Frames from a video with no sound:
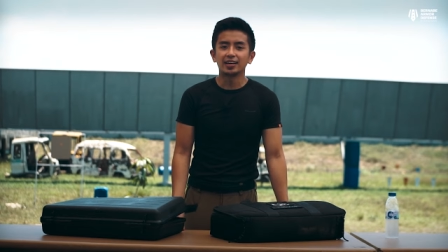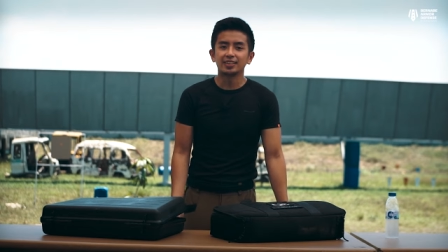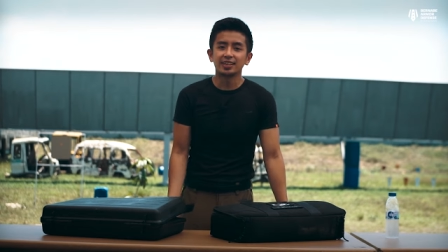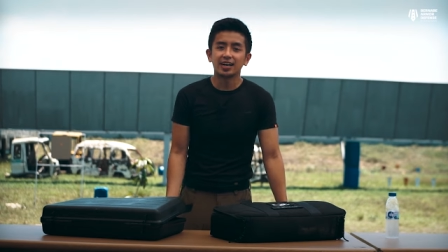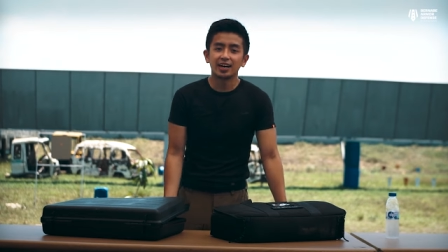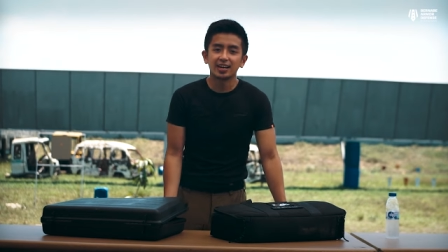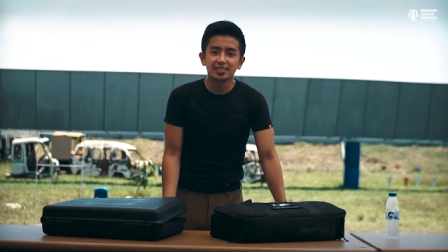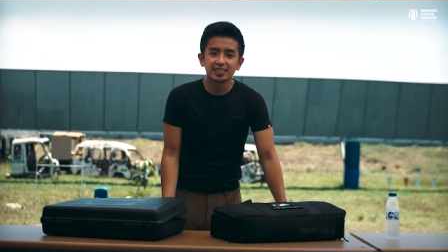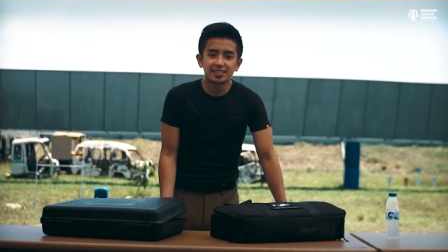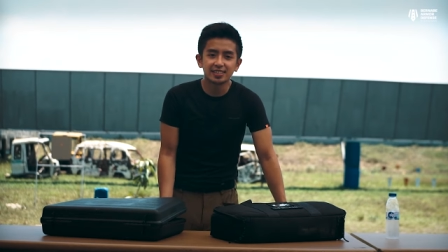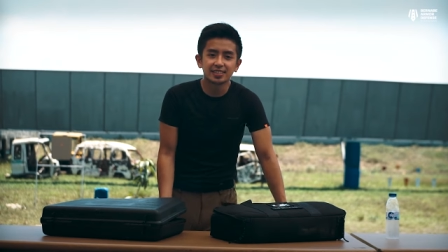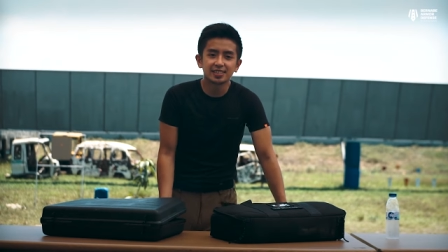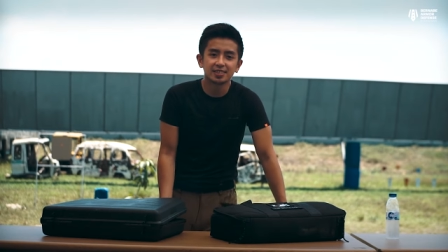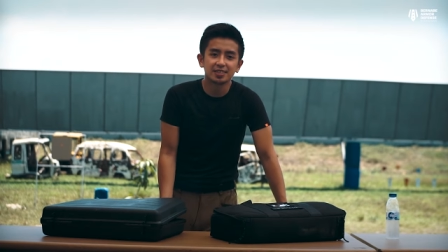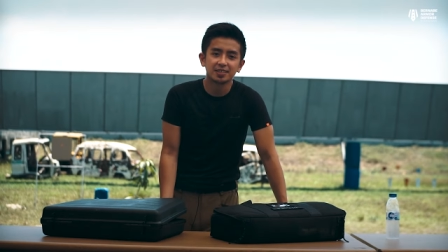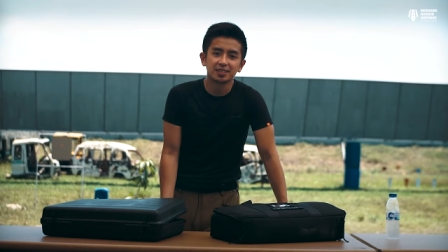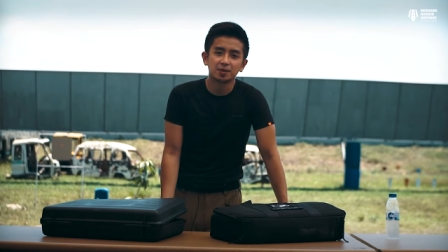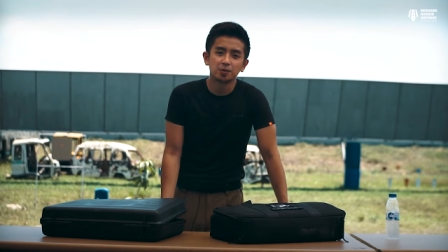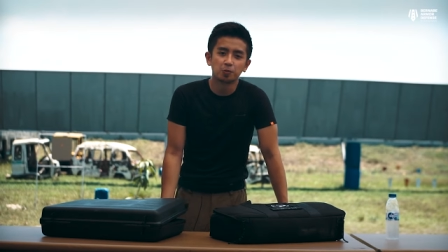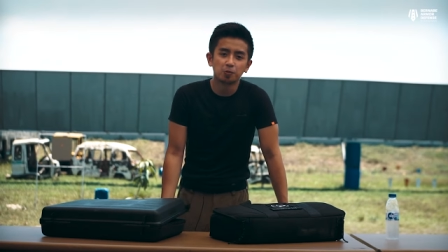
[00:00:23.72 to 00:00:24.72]
guys,
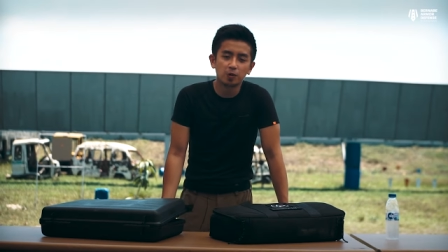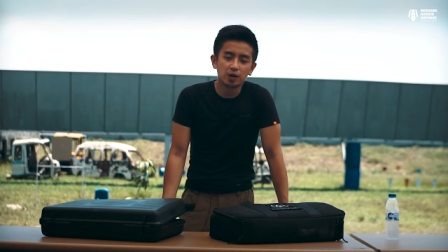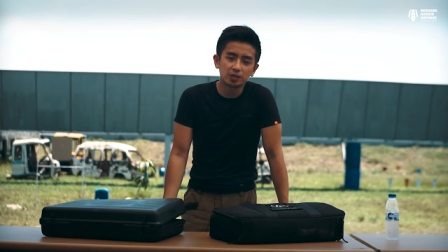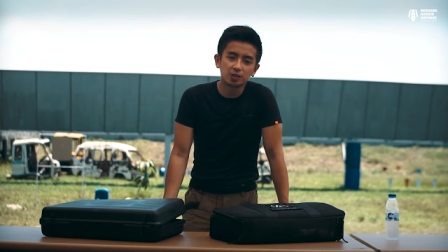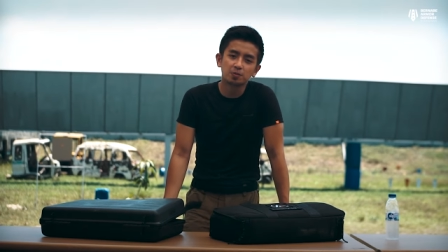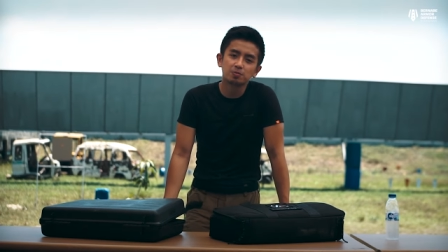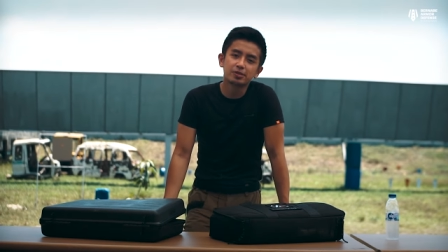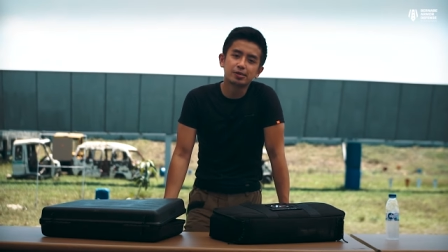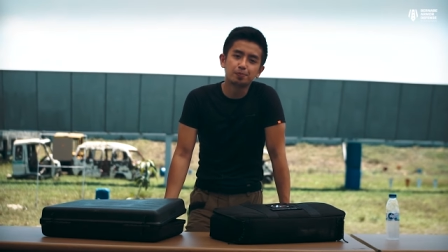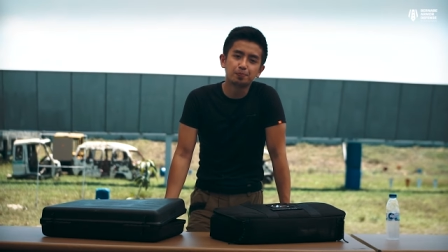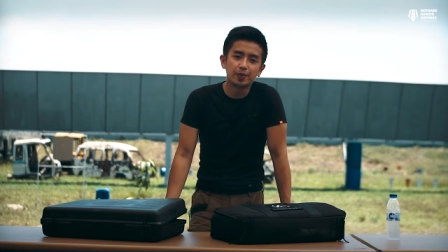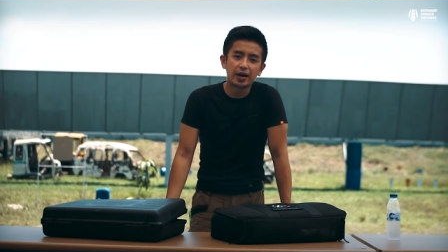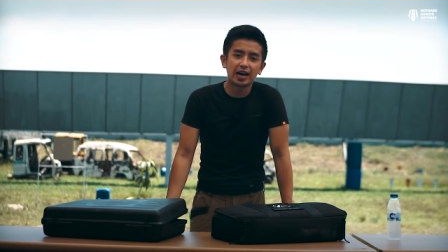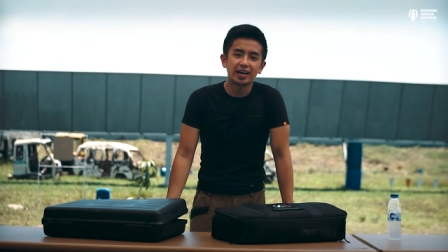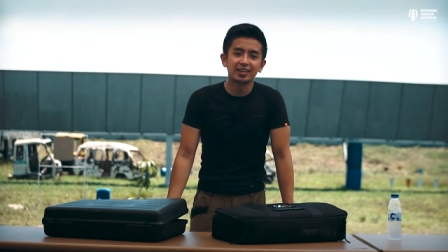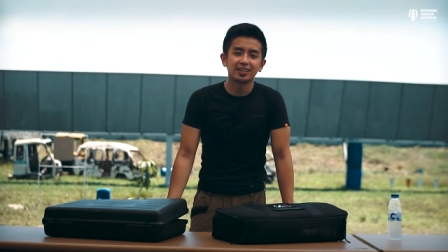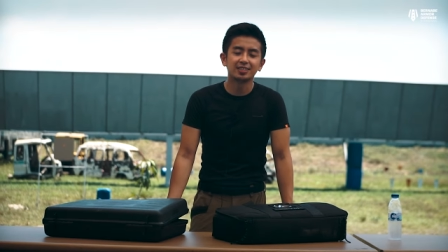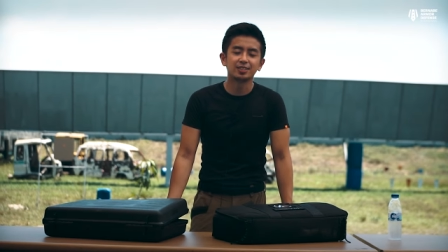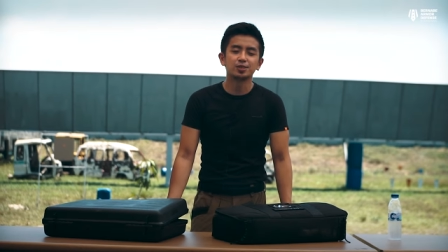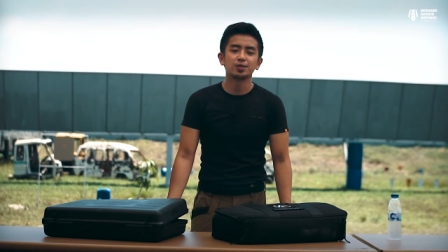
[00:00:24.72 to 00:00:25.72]
welcome to B A
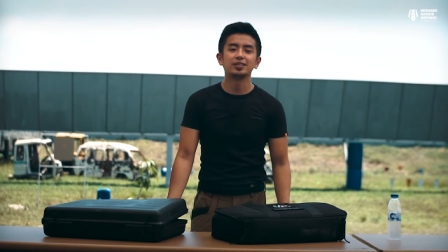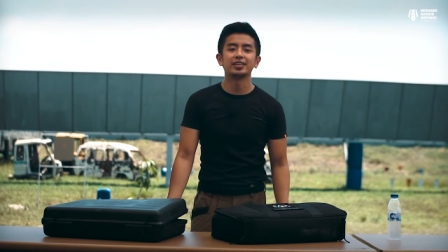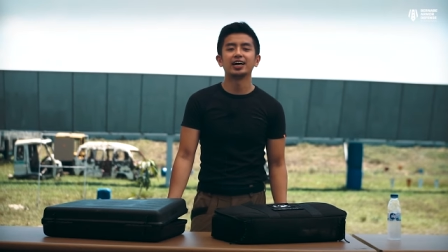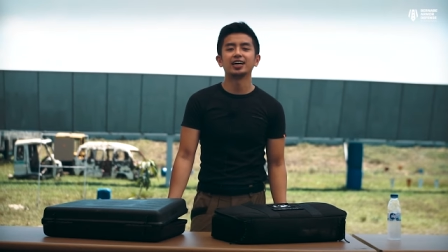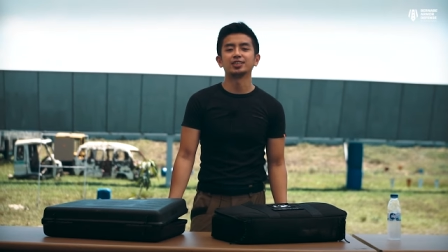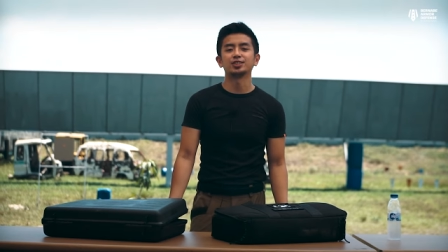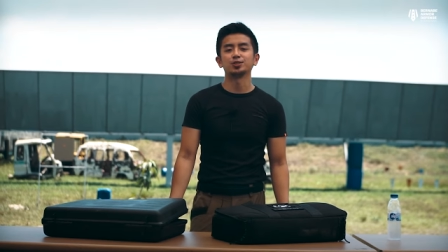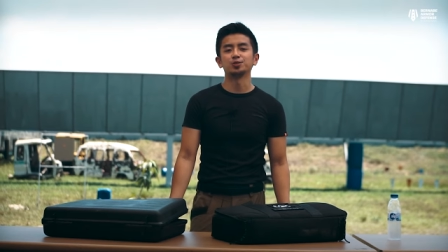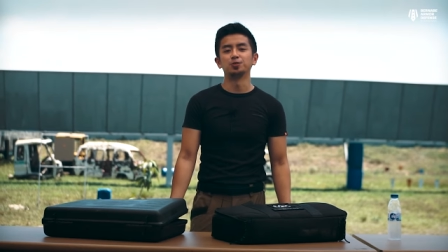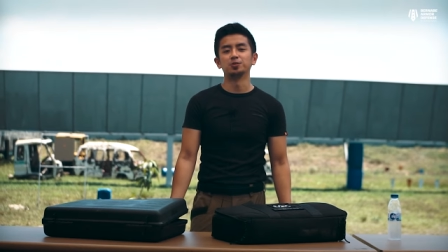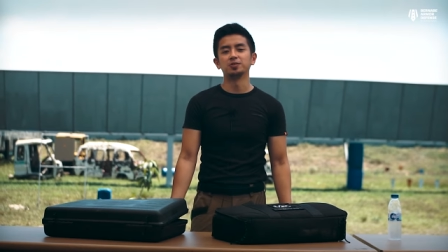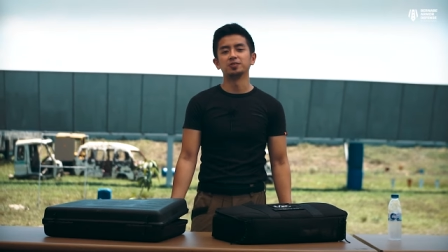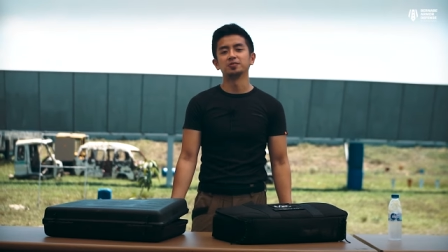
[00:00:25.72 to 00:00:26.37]
D International.